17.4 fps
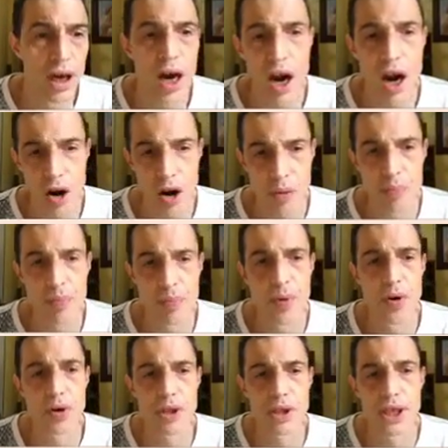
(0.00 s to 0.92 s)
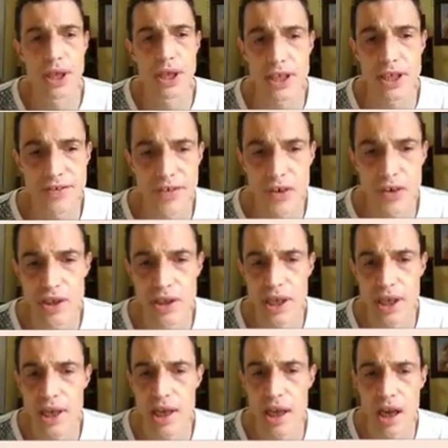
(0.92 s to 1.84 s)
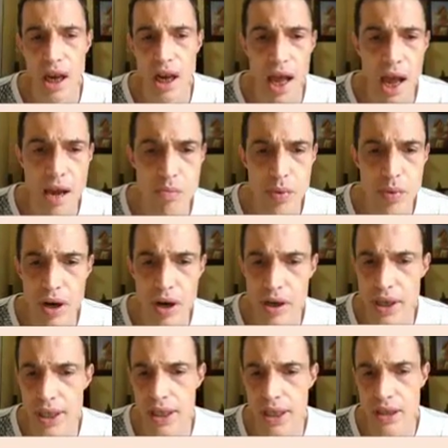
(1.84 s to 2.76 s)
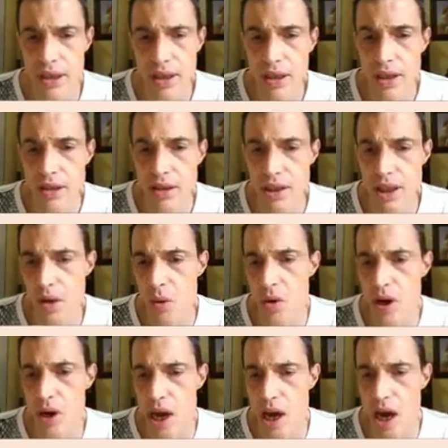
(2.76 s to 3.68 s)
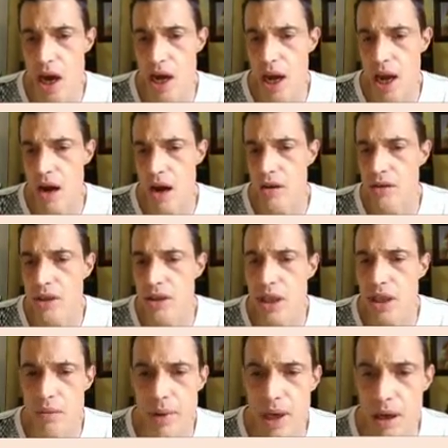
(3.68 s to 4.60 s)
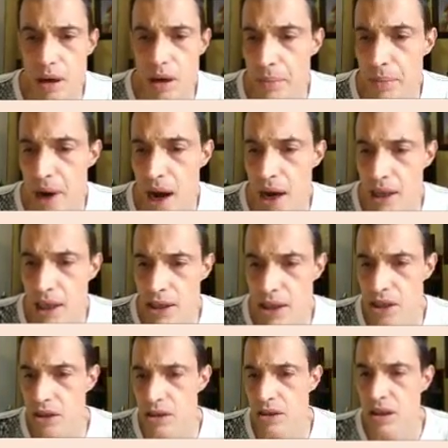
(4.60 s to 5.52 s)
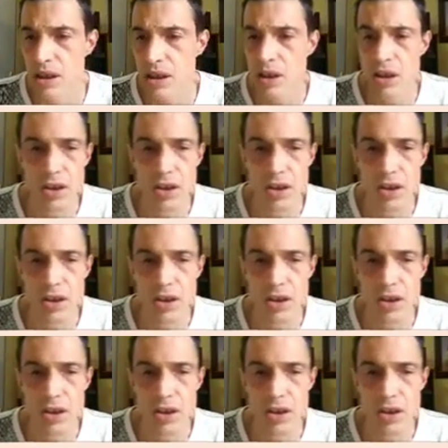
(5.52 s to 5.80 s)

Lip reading: How important is for the library Deborah Arango develop action